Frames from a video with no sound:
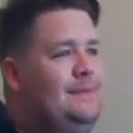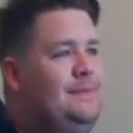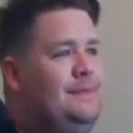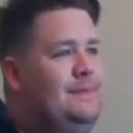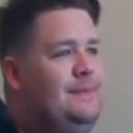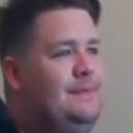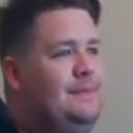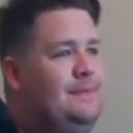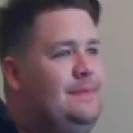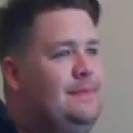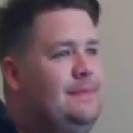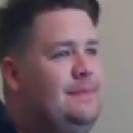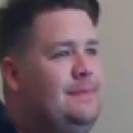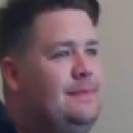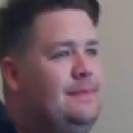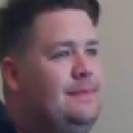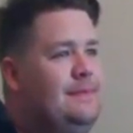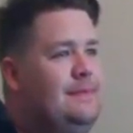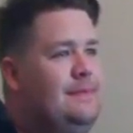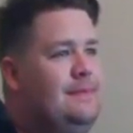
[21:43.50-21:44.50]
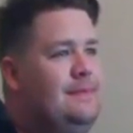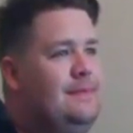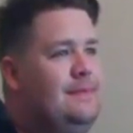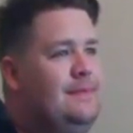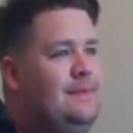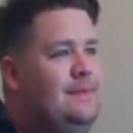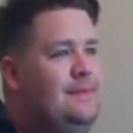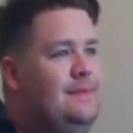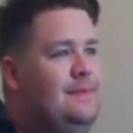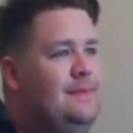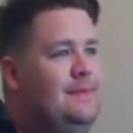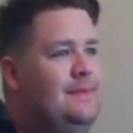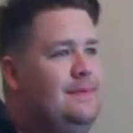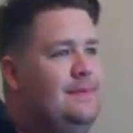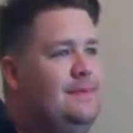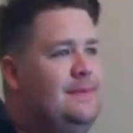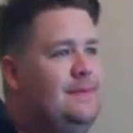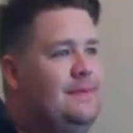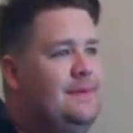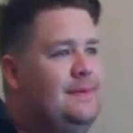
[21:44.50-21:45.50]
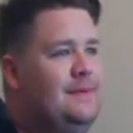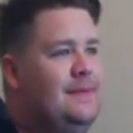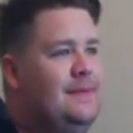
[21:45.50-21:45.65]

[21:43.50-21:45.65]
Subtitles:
This person isn't speaking.